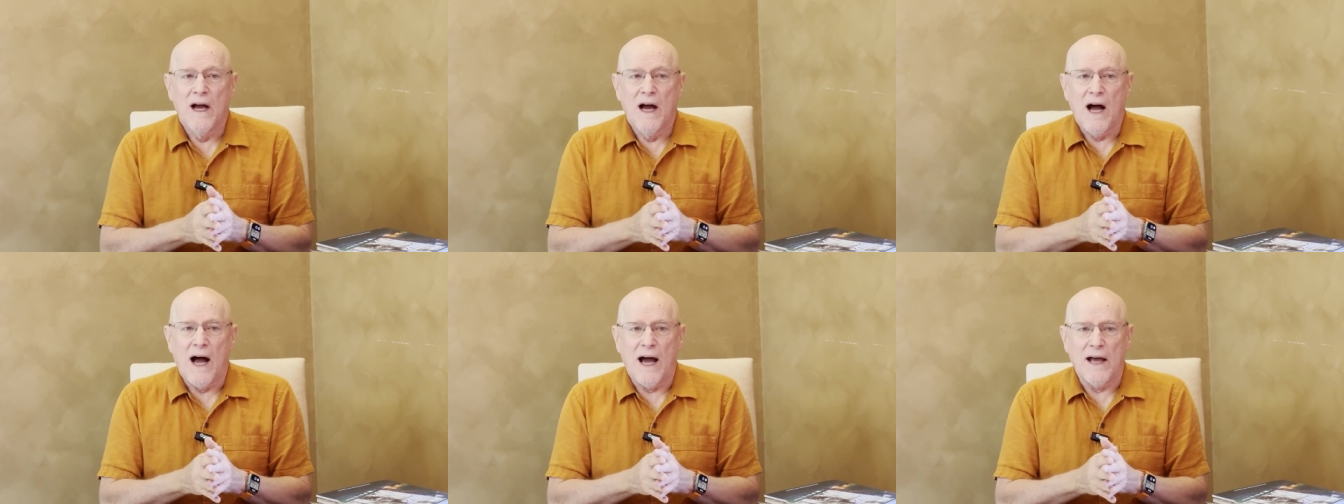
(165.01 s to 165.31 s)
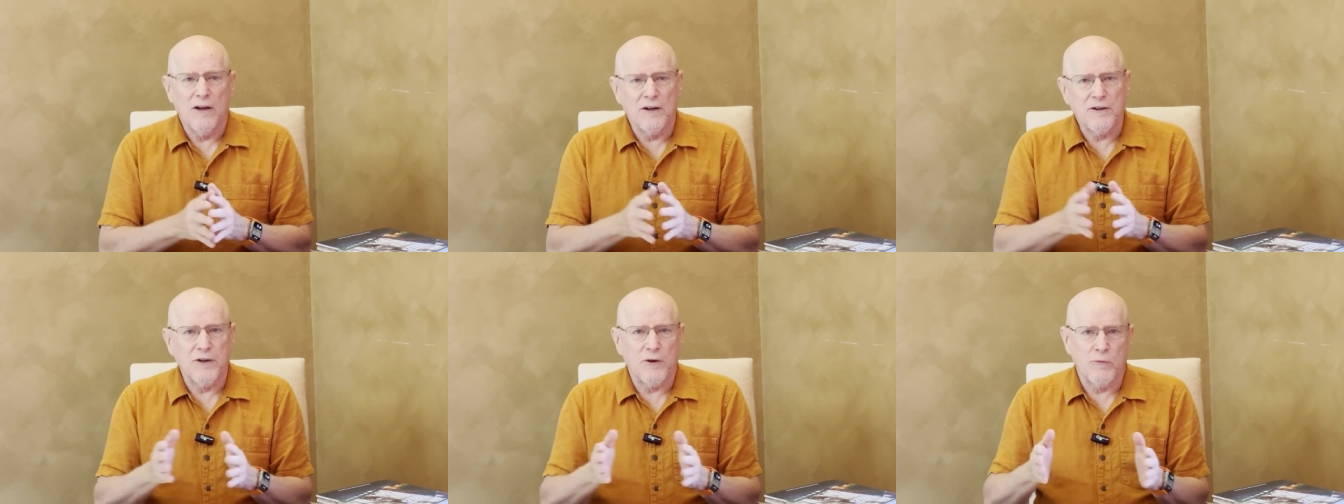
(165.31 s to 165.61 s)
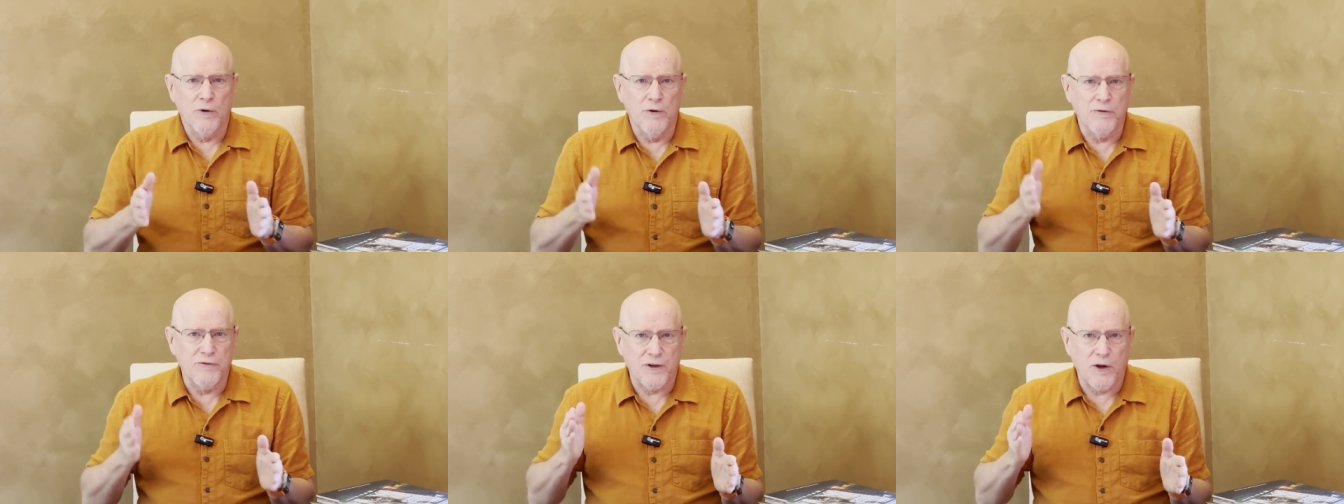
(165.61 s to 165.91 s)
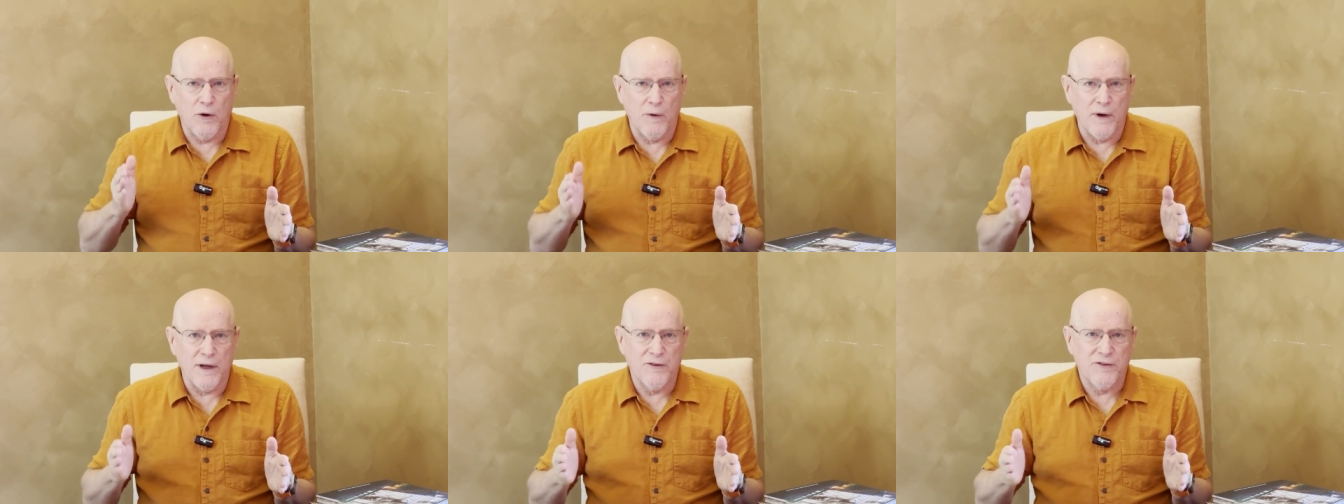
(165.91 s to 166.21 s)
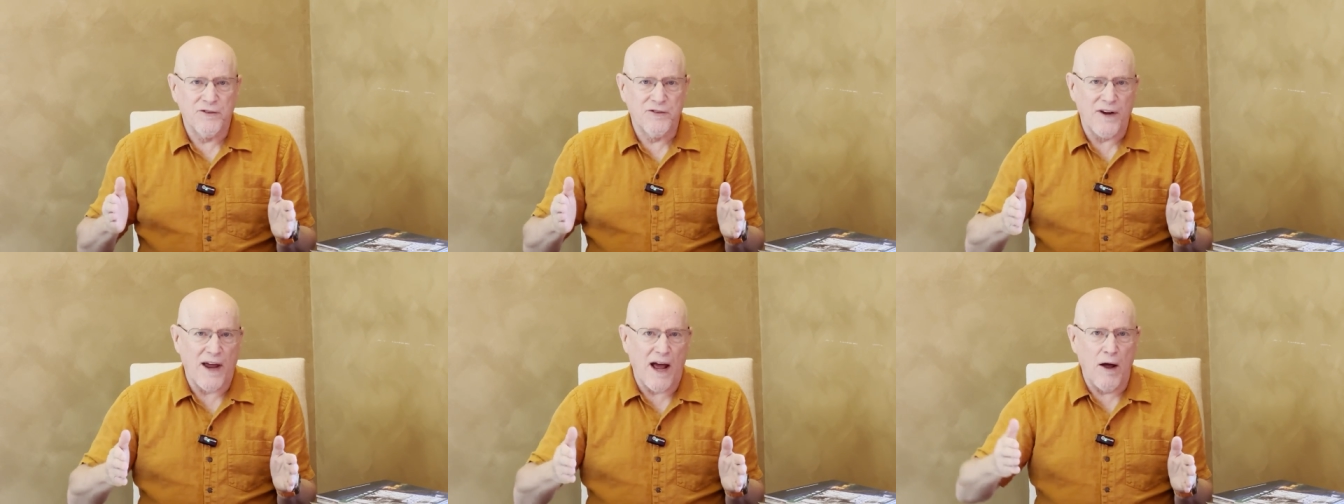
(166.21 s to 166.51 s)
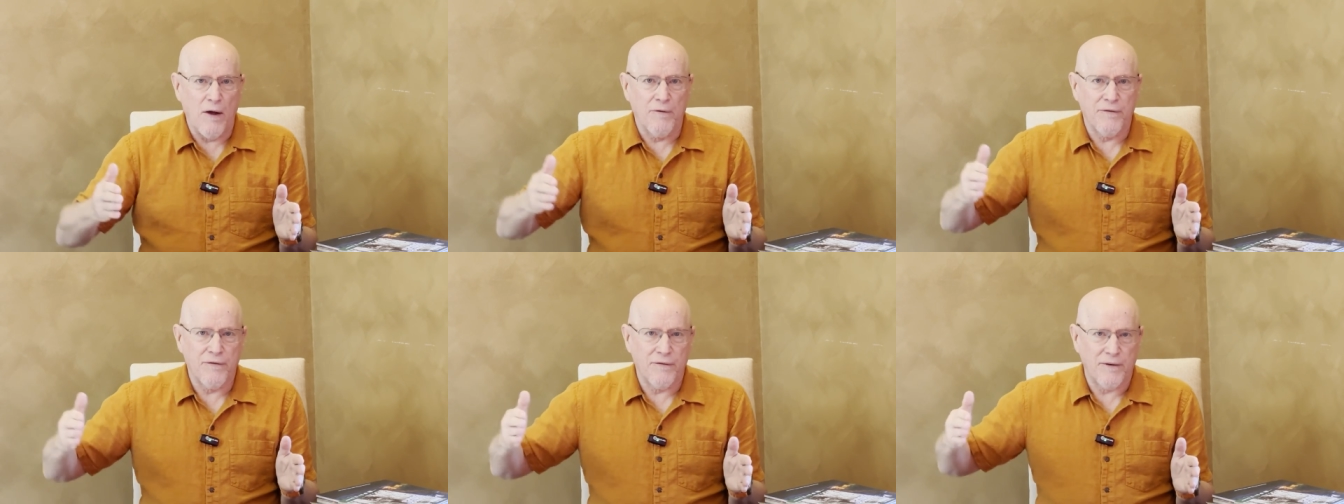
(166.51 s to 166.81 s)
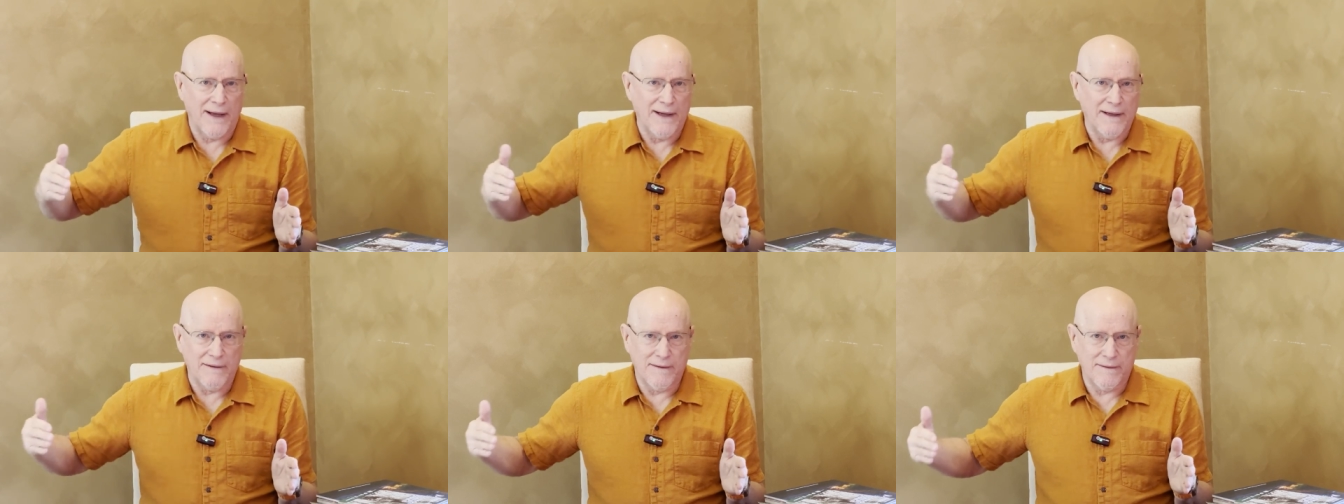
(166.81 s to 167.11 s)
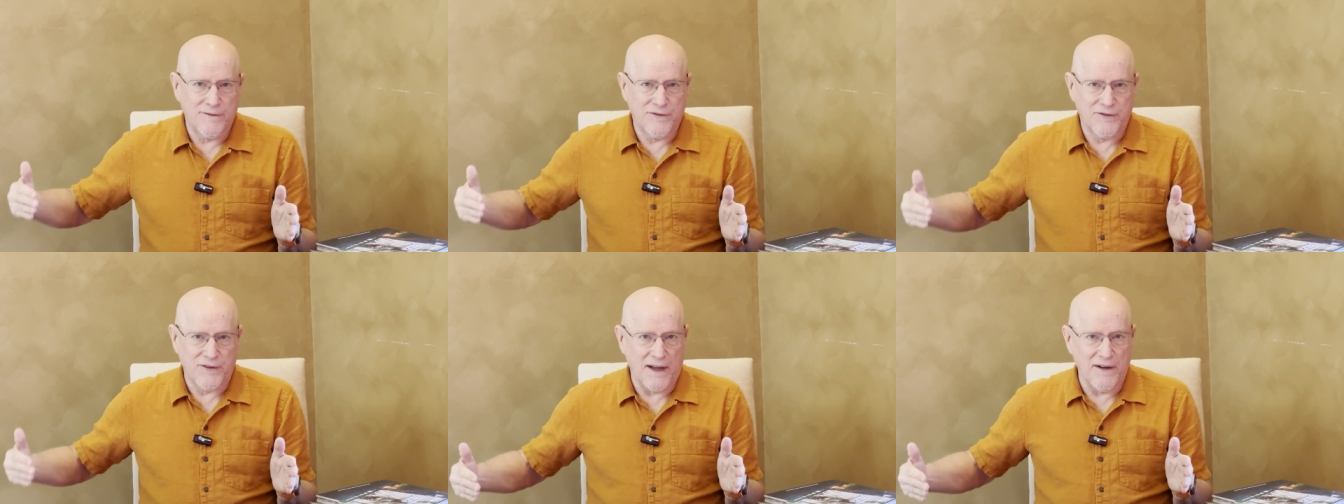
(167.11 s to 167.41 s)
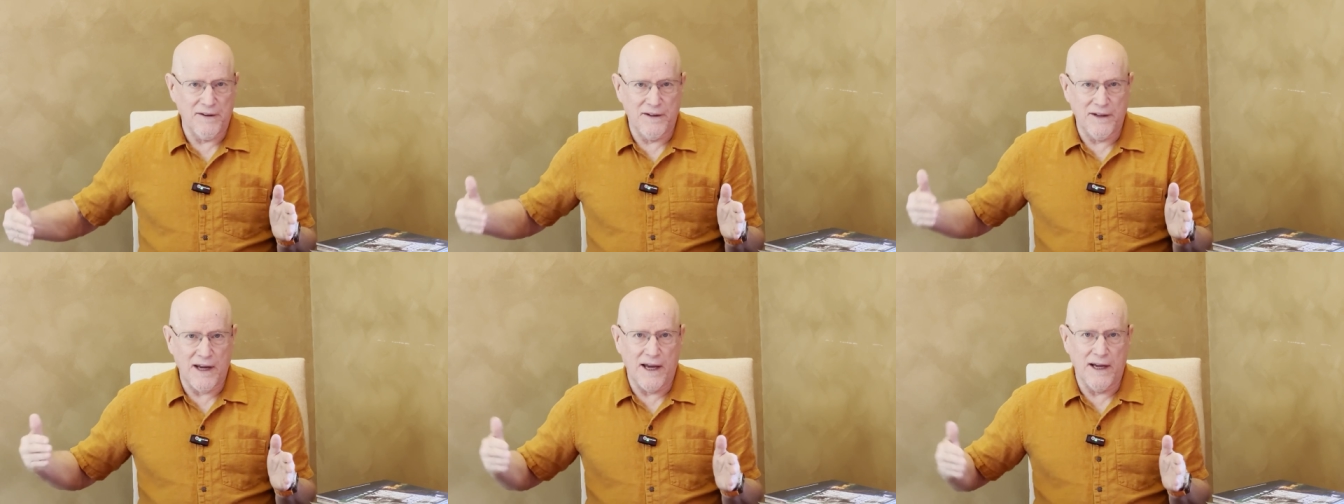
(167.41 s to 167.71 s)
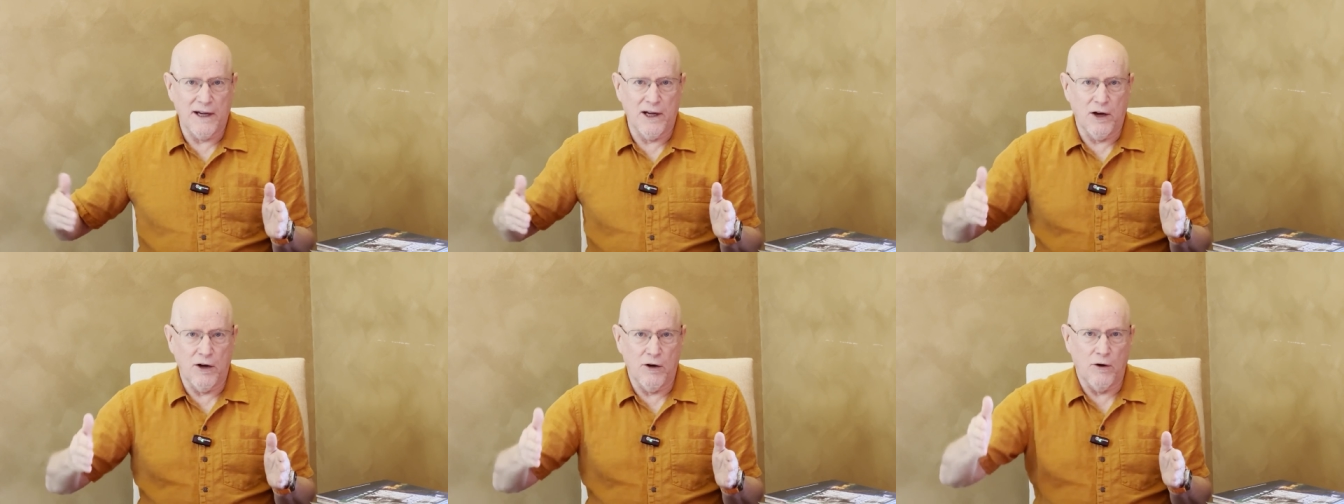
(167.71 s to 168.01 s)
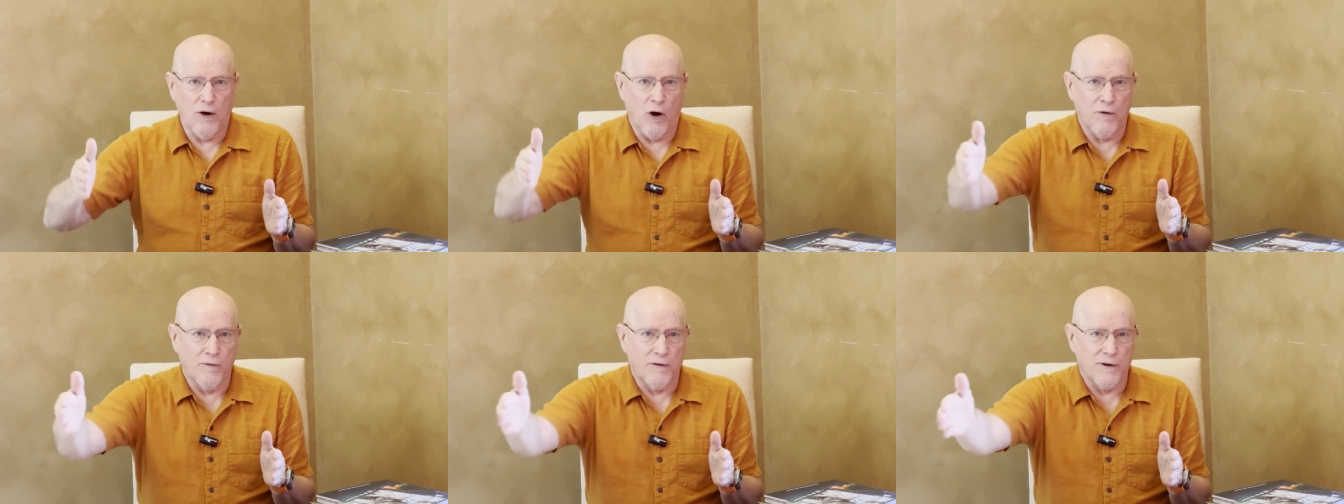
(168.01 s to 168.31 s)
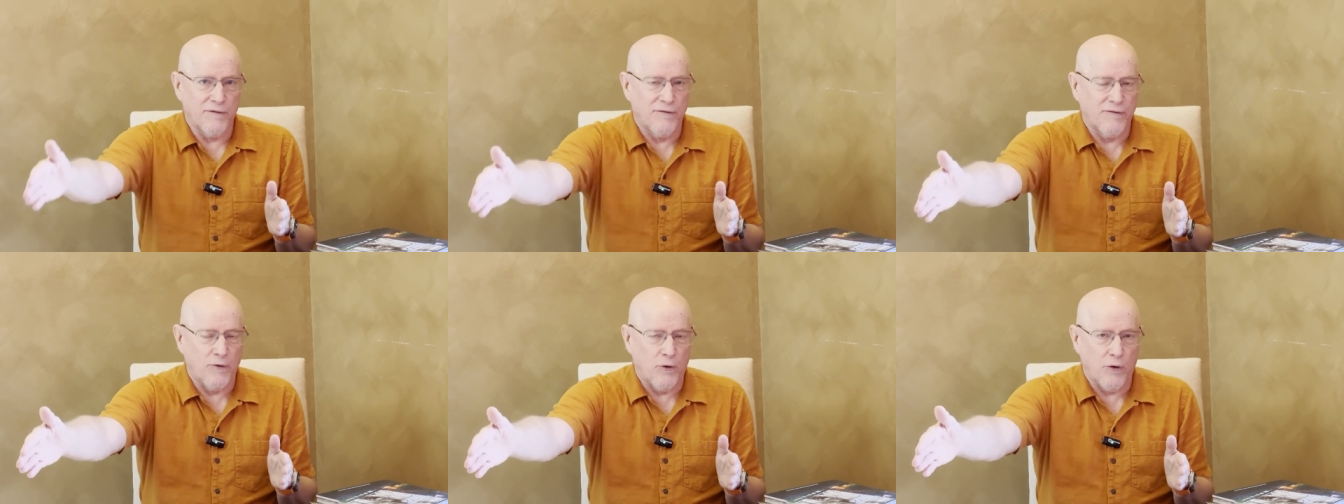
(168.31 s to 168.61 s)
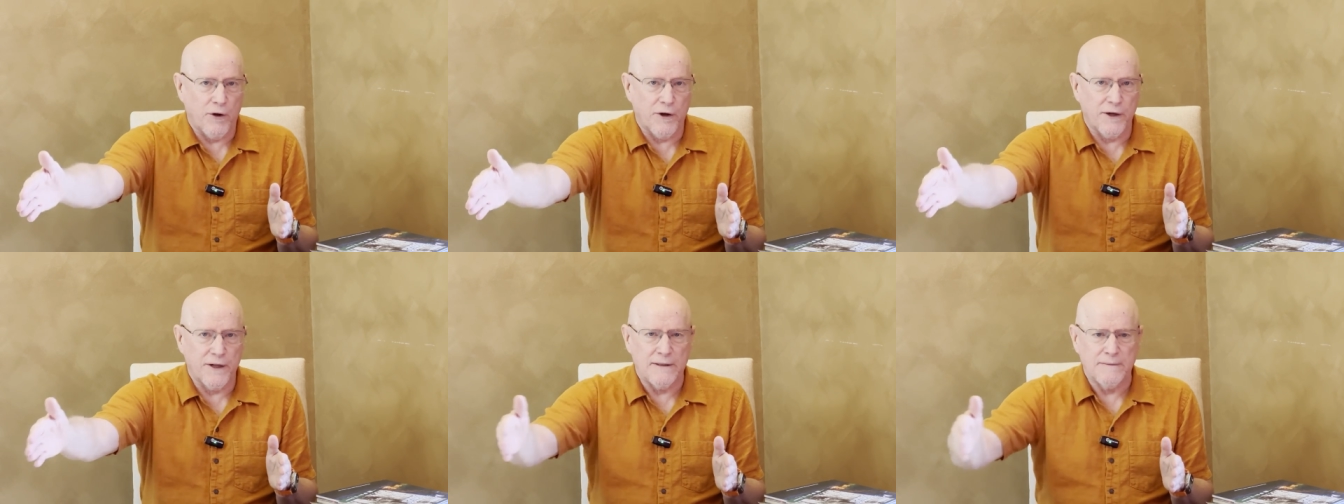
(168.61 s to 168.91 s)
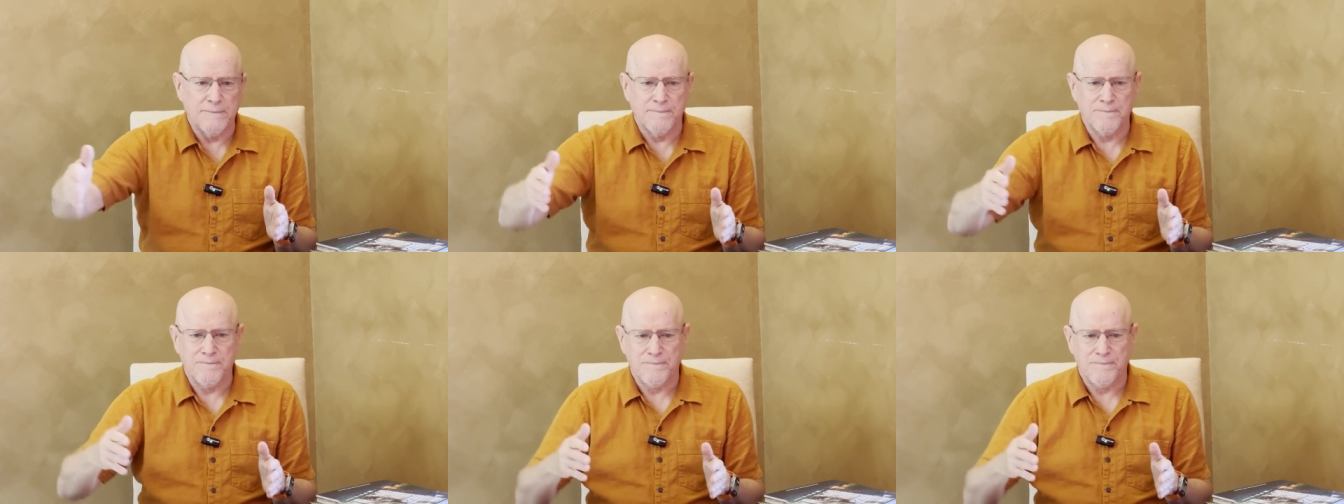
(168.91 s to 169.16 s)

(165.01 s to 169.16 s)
I looked at routes going south, like San Diego over to Florida.